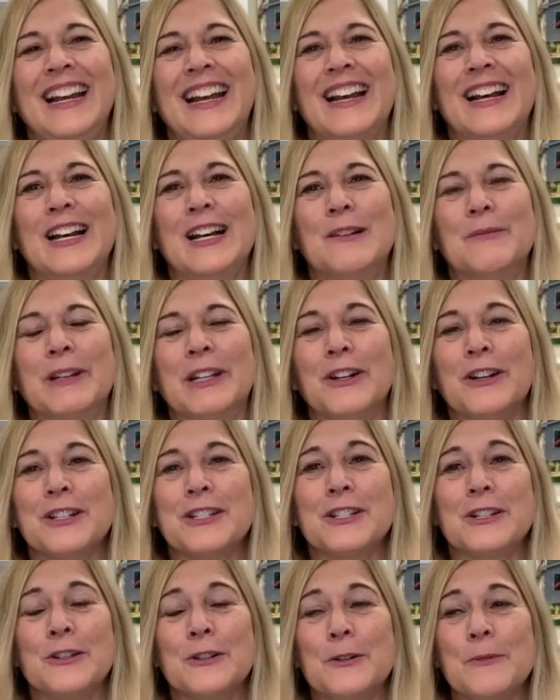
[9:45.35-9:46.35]
And
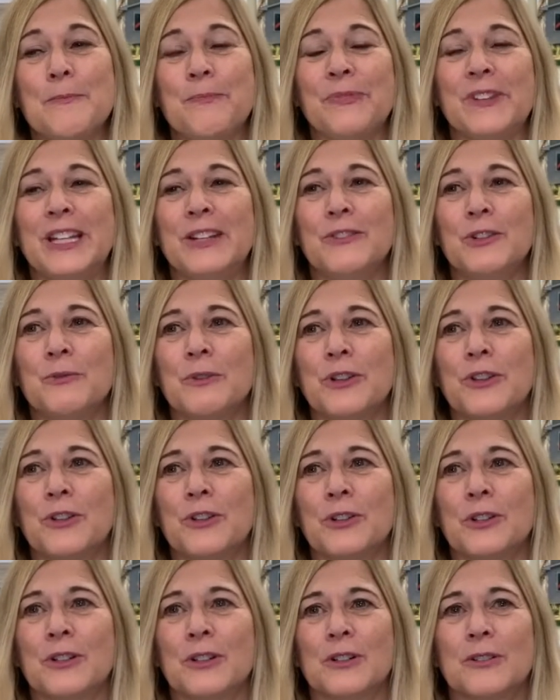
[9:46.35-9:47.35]
also, even with
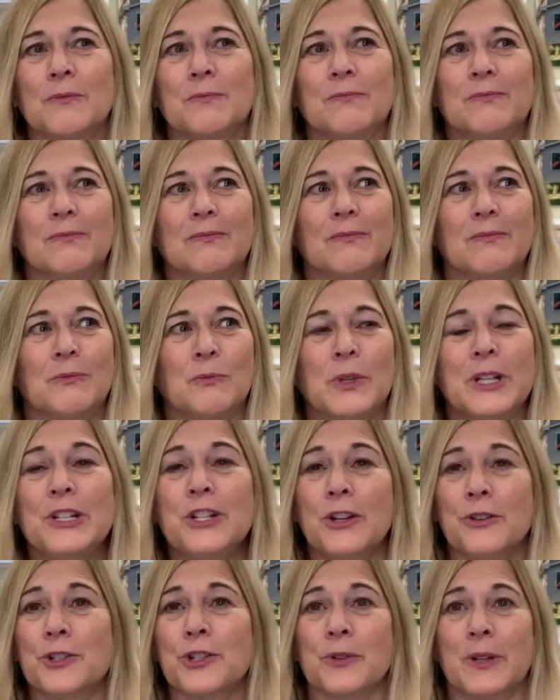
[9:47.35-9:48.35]
your
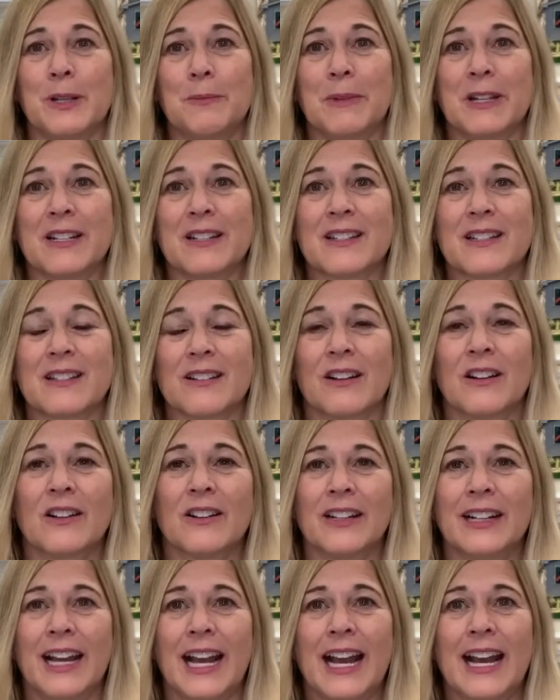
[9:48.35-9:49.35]
window treatments are
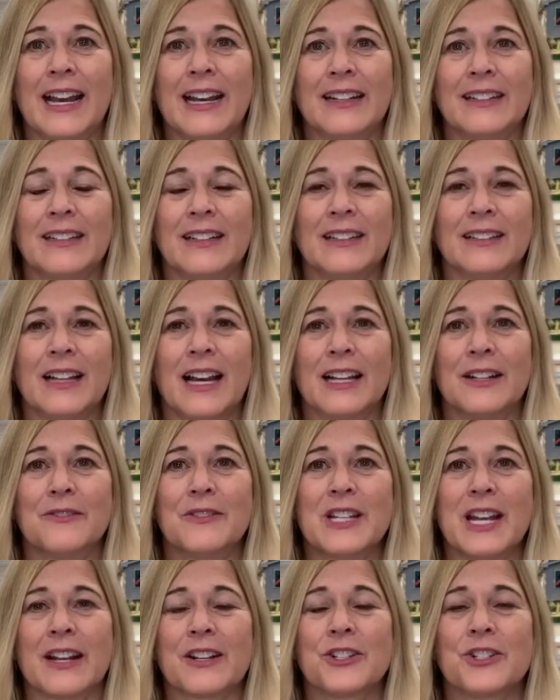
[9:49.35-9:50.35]
going to add a lot of
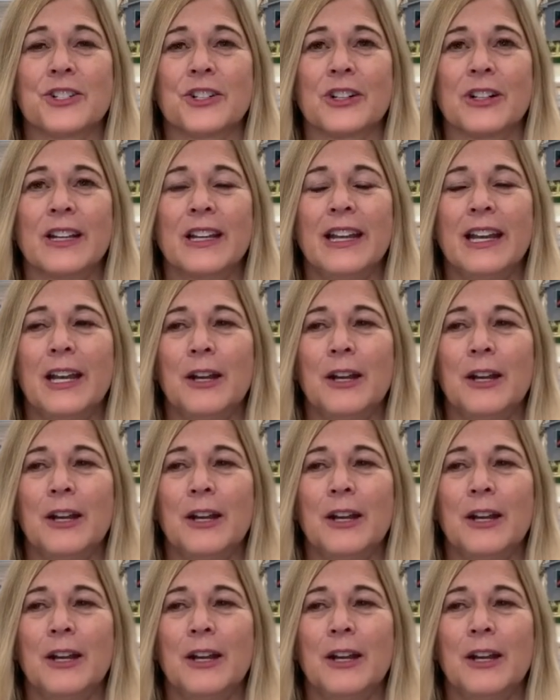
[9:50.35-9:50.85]
texture.